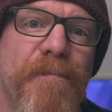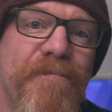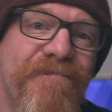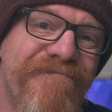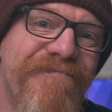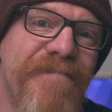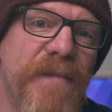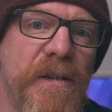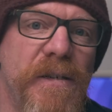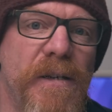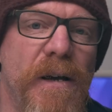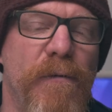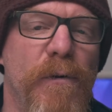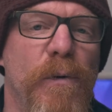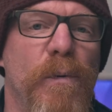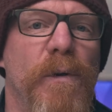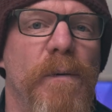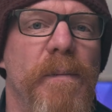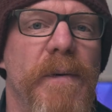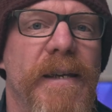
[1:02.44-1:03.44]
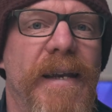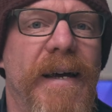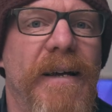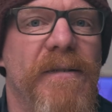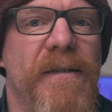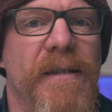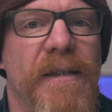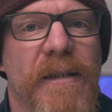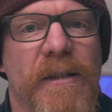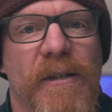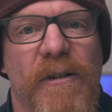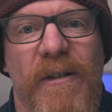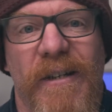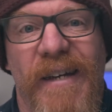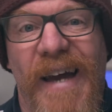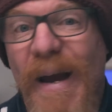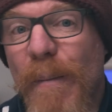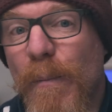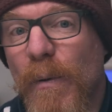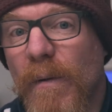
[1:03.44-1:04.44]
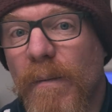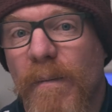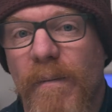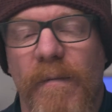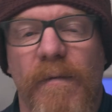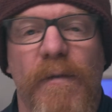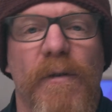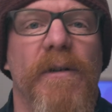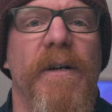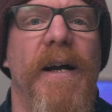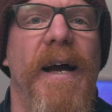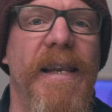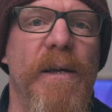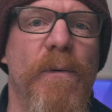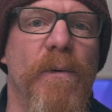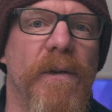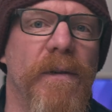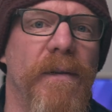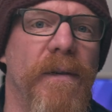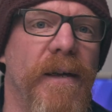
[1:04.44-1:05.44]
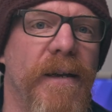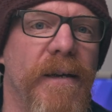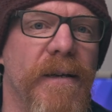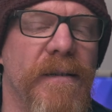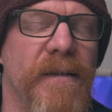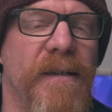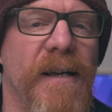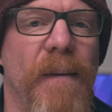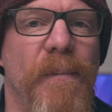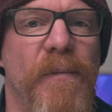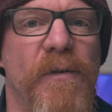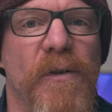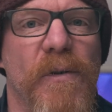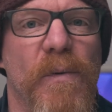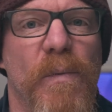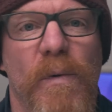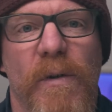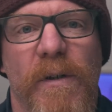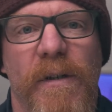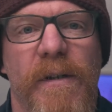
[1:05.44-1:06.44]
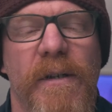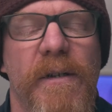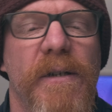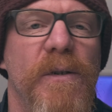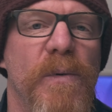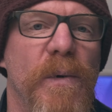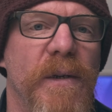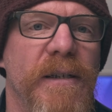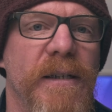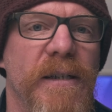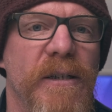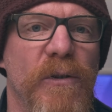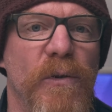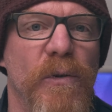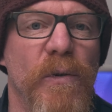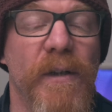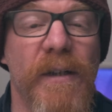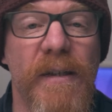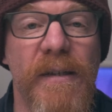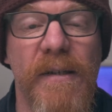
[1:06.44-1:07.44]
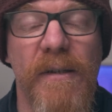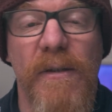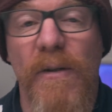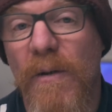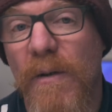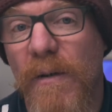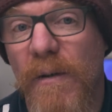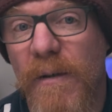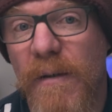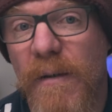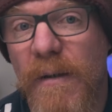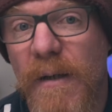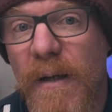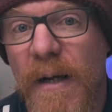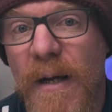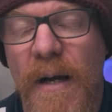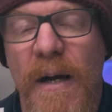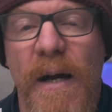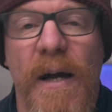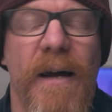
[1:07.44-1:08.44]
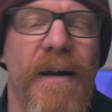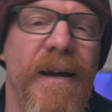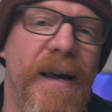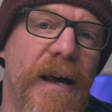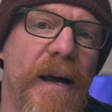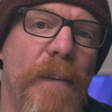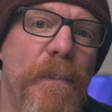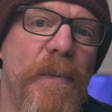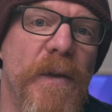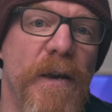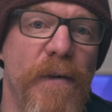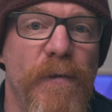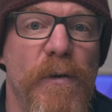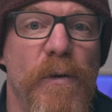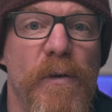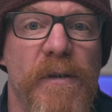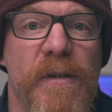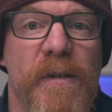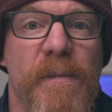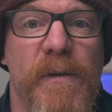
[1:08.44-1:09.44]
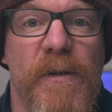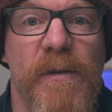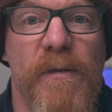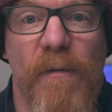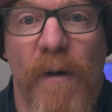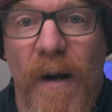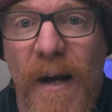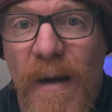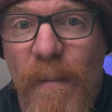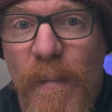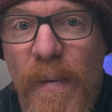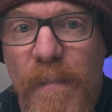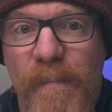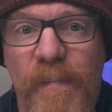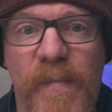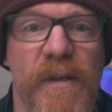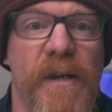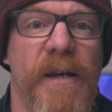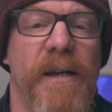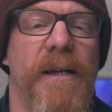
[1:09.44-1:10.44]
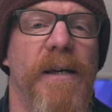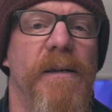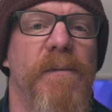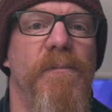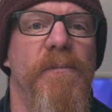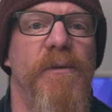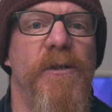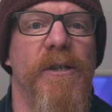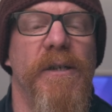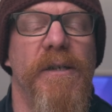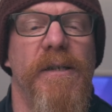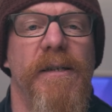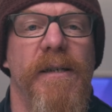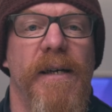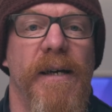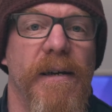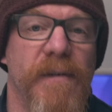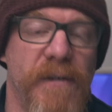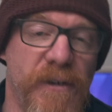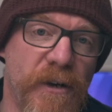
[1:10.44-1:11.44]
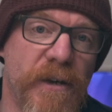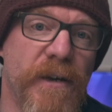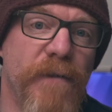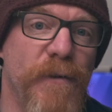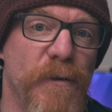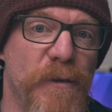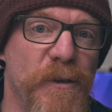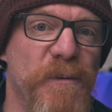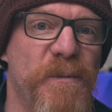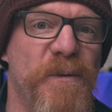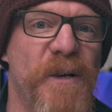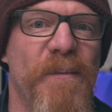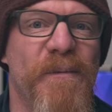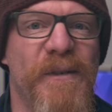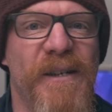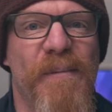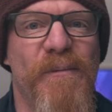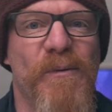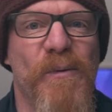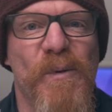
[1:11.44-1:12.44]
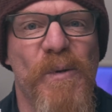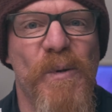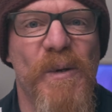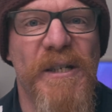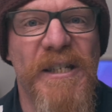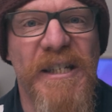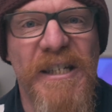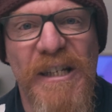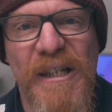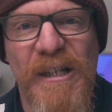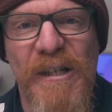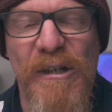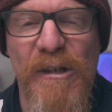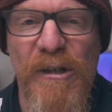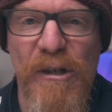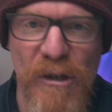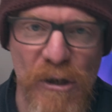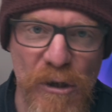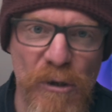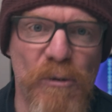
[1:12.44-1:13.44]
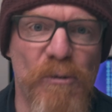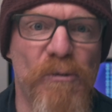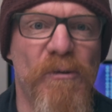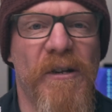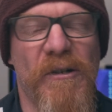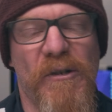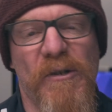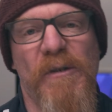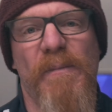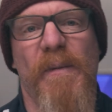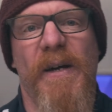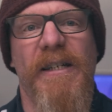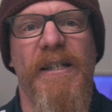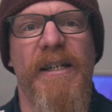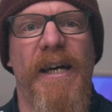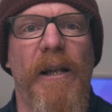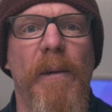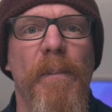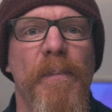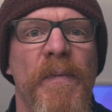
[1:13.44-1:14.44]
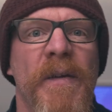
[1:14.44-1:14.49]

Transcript: This offer will be announced in early April for anyone that has Capture One 22 installed. If you subscribe to Capture One 22, not just my channel,